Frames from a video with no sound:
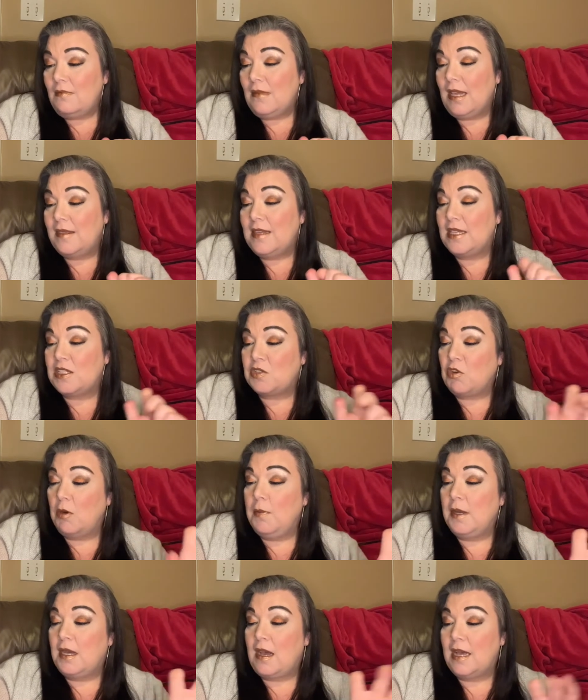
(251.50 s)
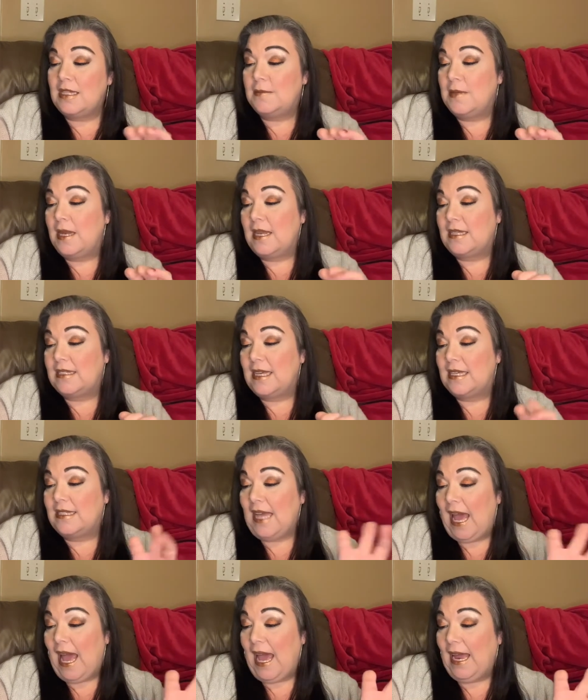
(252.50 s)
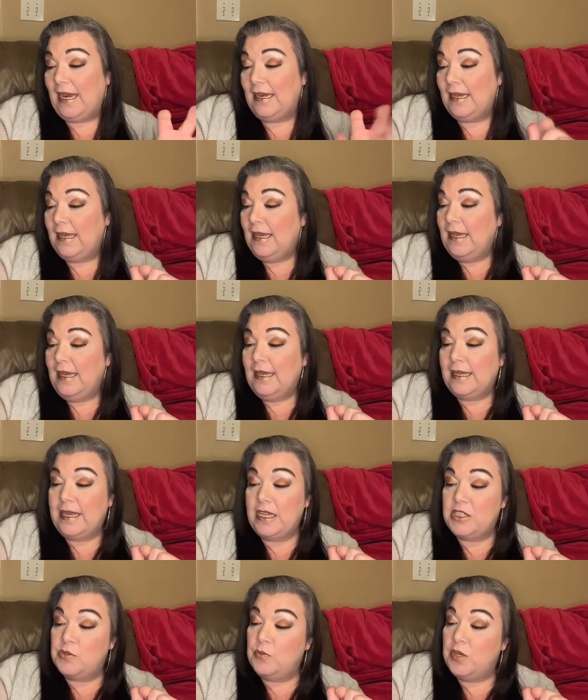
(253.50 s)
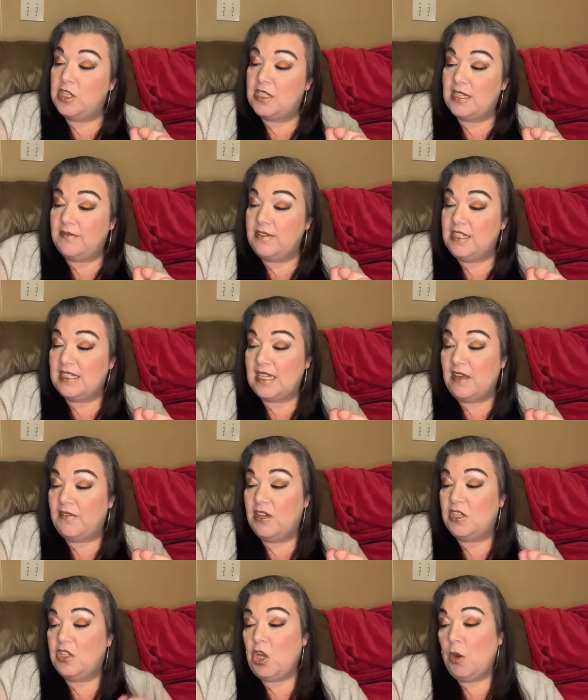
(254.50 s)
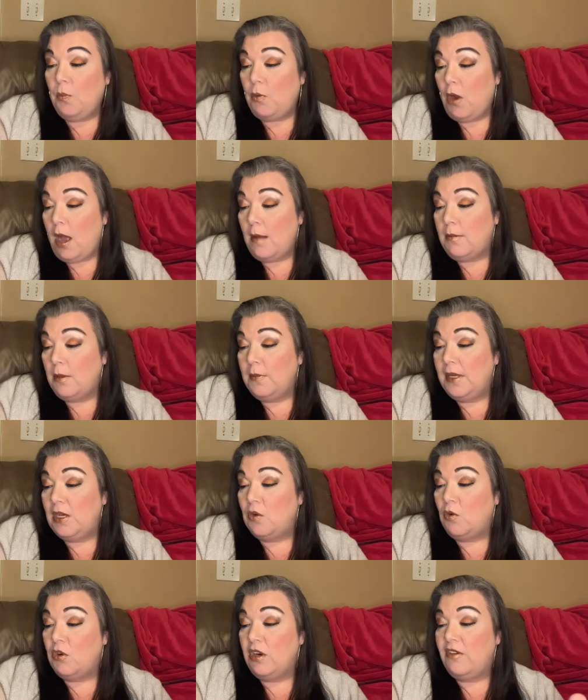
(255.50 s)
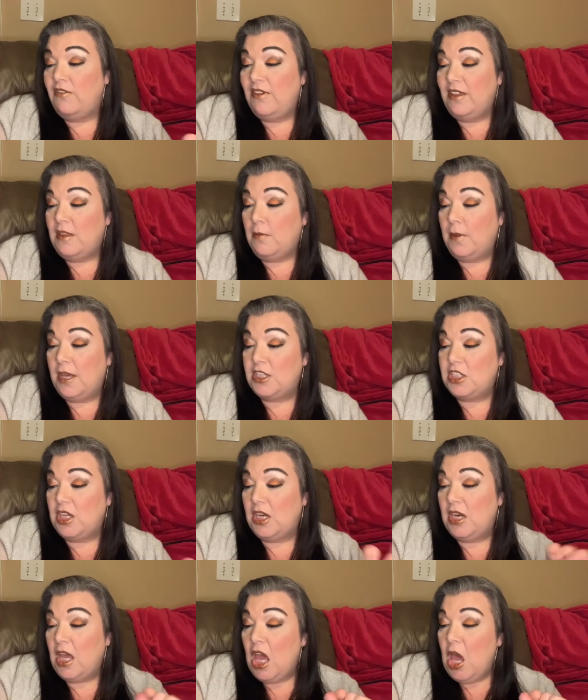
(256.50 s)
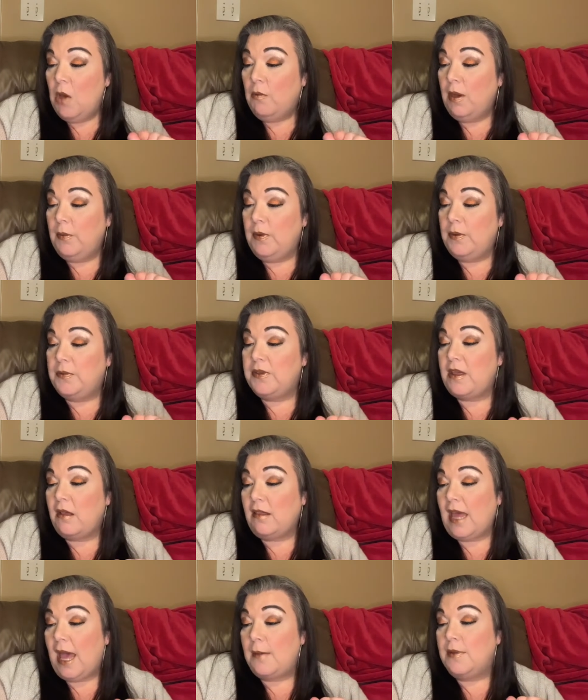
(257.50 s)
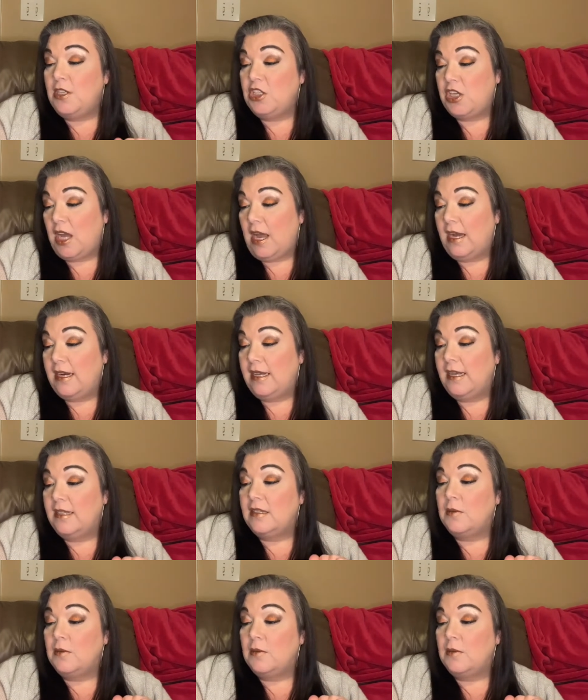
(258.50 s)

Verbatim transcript: that Storybook Cosmetics says at Kitchen Witch 77, no problem, in order to fit the budget, we went with our lab in China.